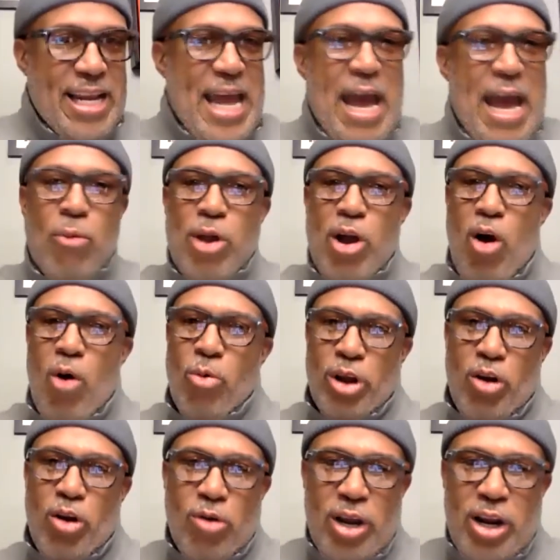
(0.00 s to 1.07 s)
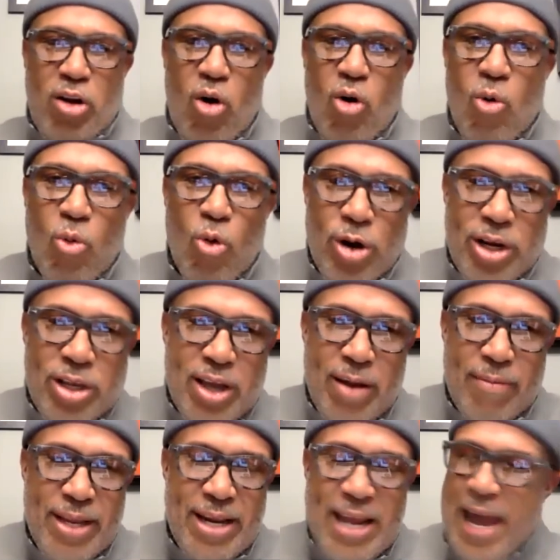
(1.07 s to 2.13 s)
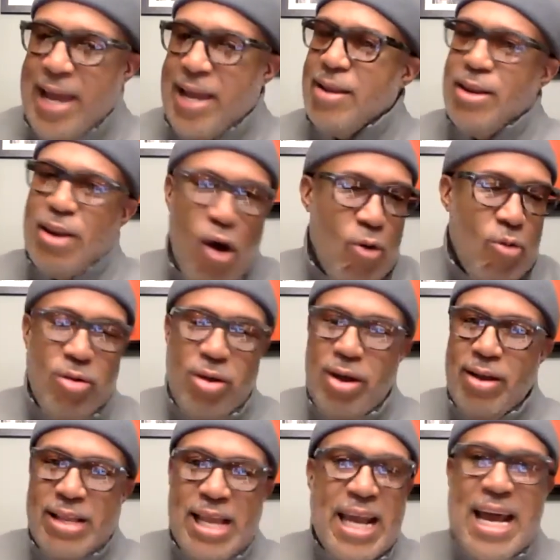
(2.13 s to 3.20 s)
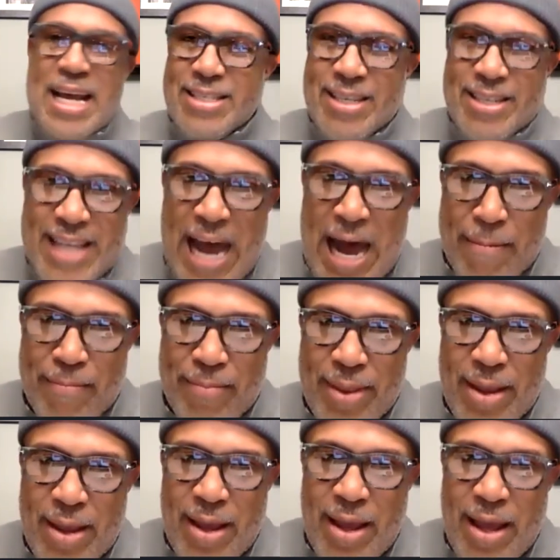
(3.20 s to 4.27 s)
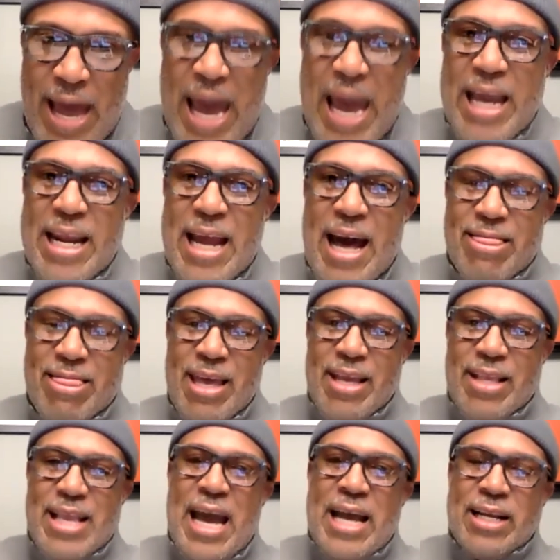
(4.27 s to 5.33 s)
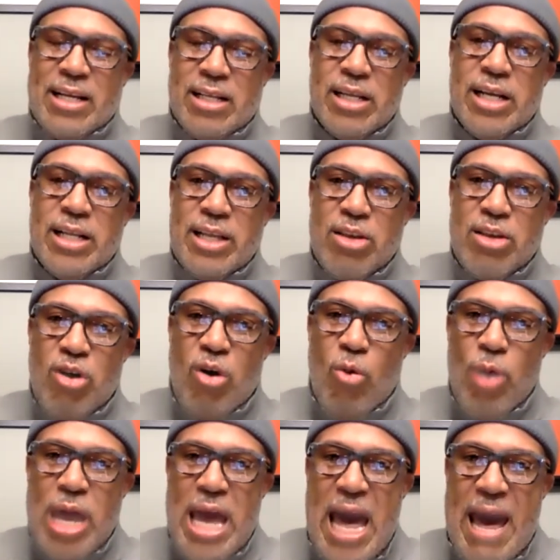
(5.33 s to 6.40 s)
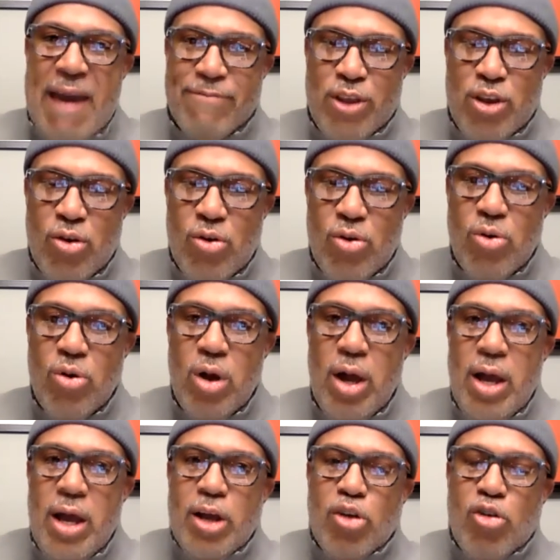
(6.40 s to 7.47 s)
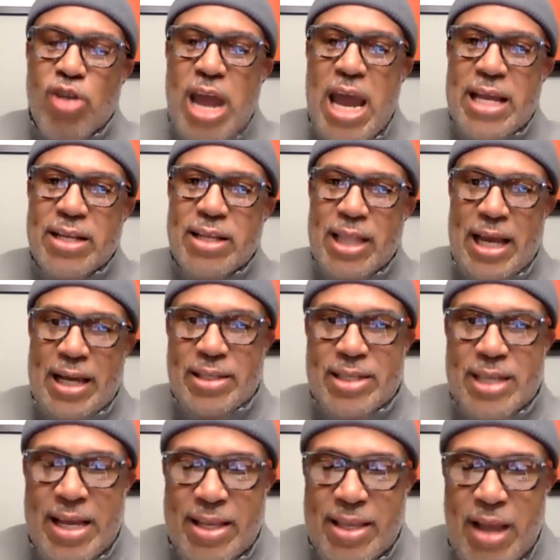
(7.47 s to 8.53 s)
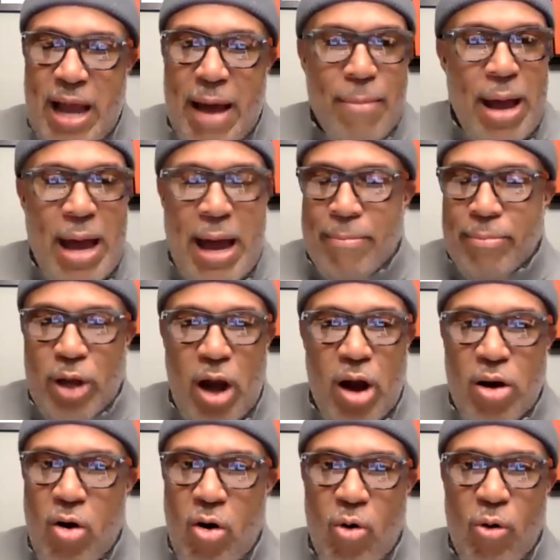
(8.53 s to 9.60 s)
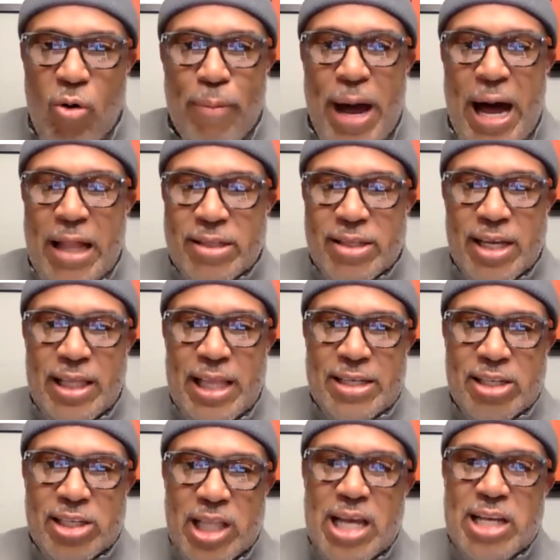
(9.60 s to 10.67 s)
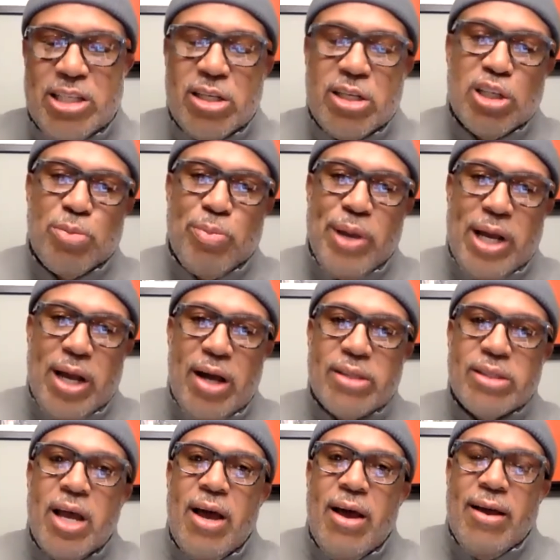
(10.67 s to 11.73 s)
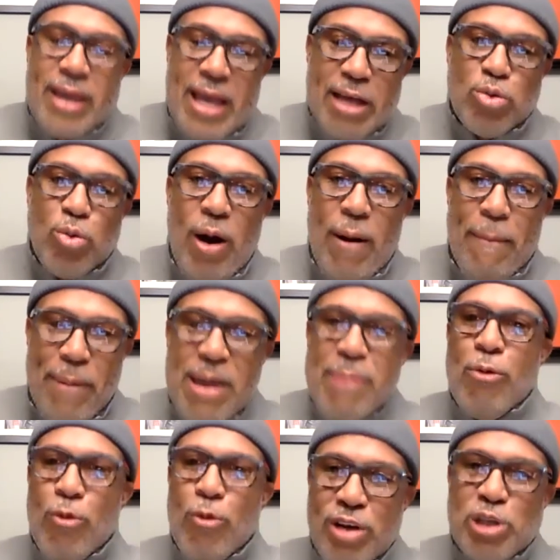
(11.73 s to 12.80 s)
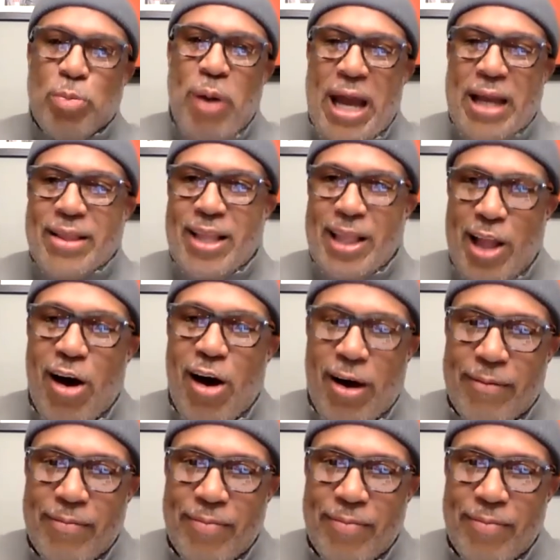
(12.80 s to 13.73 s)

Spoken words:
Now we all want to go get a cold water tub today. Yep. No, that has to stop. And I think that clearly, we have to create, like I said, I'm gung-ho on policy and legislation just because guess what? People respect the law.